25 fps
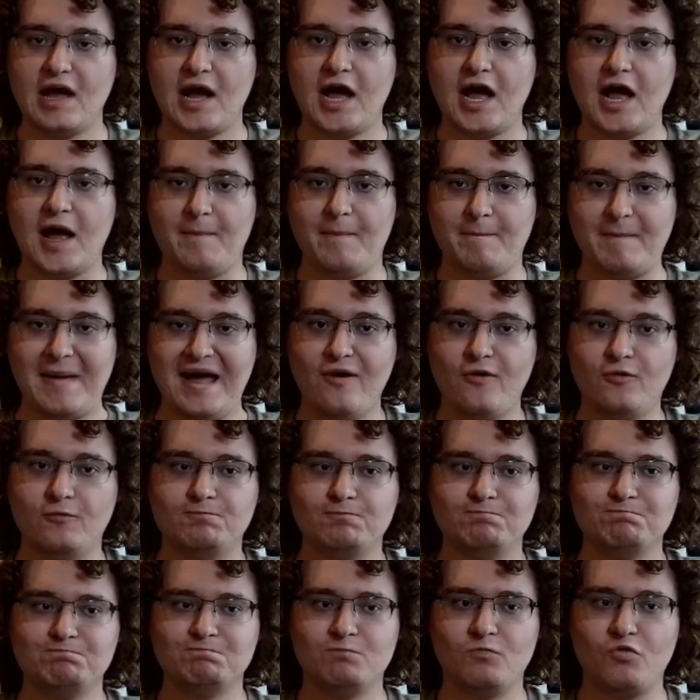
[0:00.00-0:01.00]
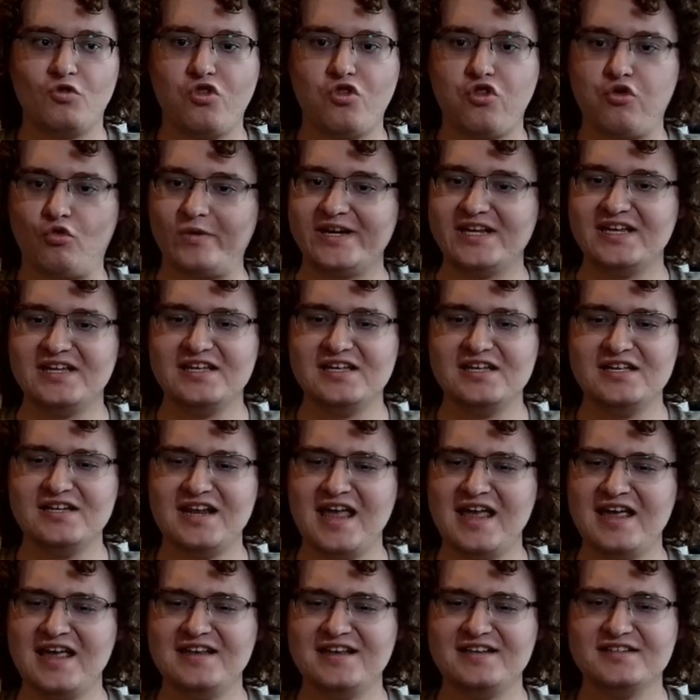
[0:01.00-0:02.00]
About three
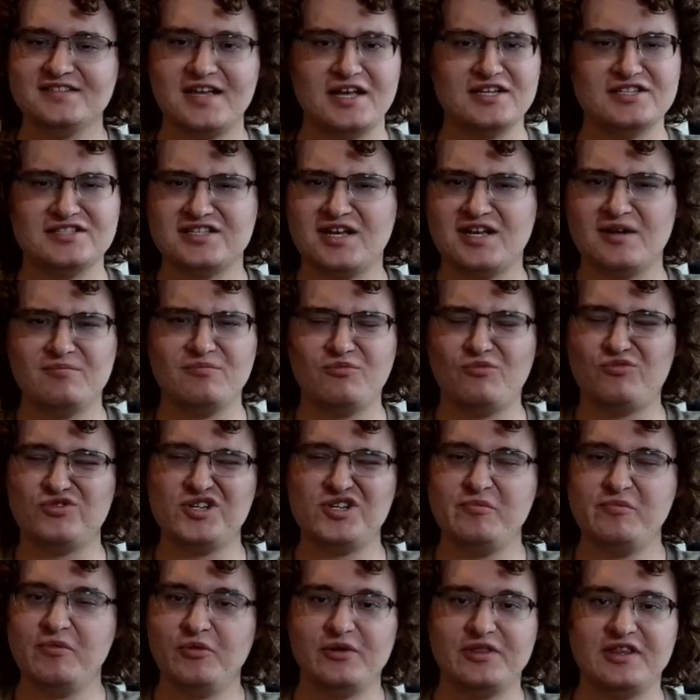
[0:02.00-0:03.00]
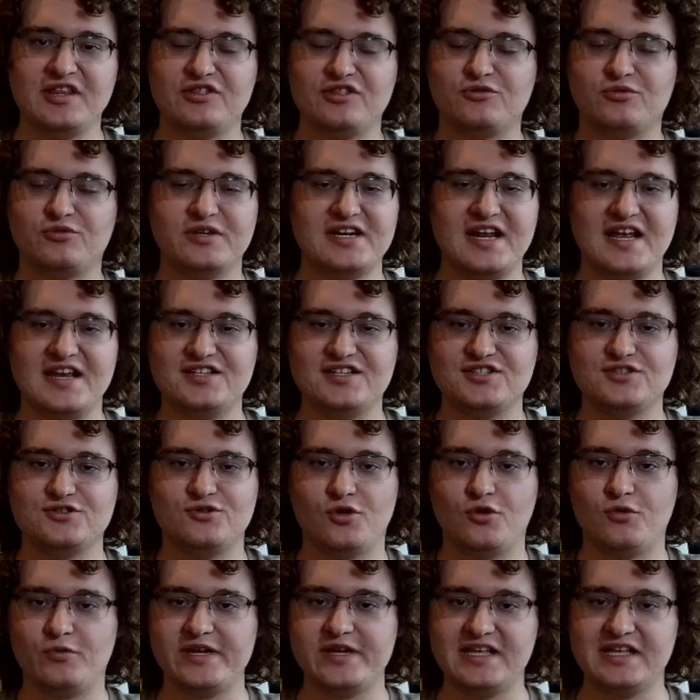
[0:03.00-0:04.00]
days, some somewhere within three days to a
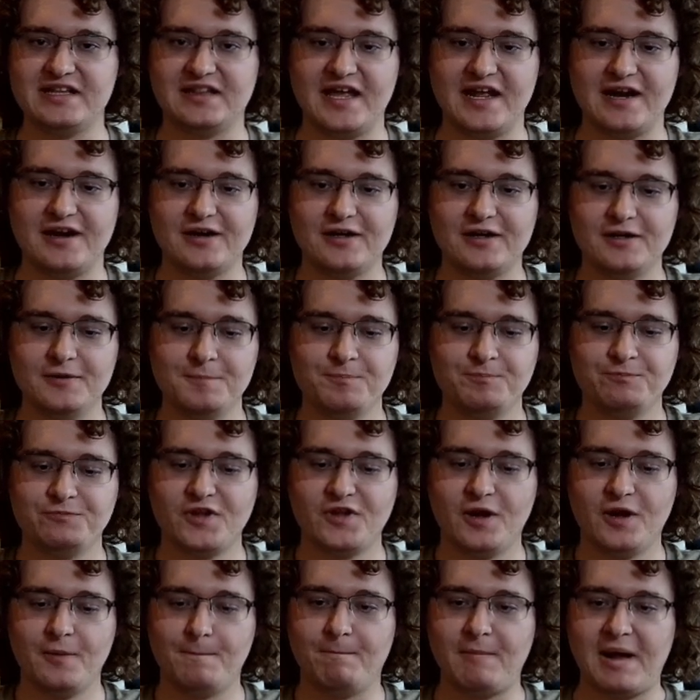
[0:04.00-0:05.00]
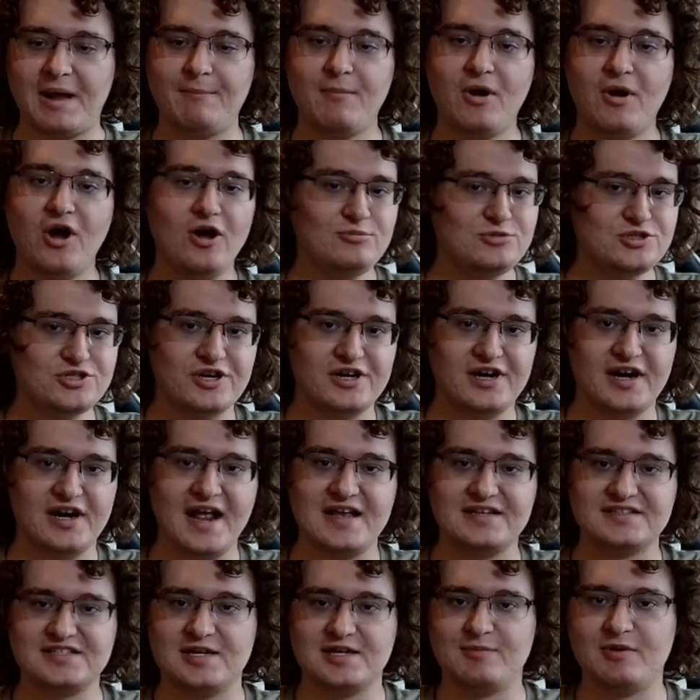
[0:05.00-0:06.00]
week later, my mom started
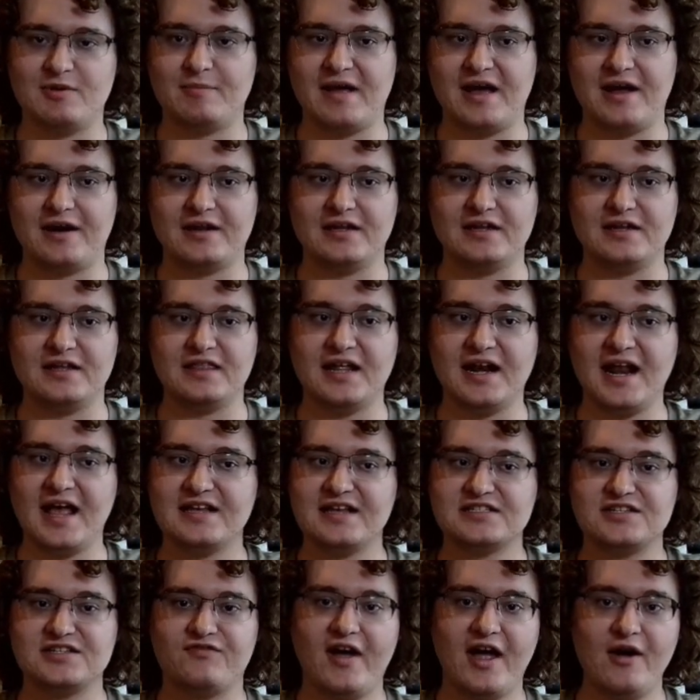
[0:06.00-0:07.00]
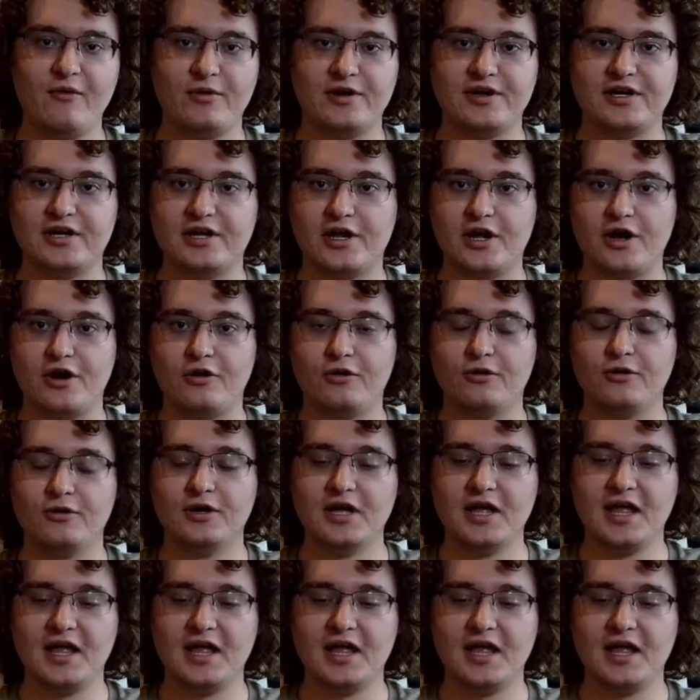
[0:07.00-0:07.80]
asking him about it and then asked if I wanted to go.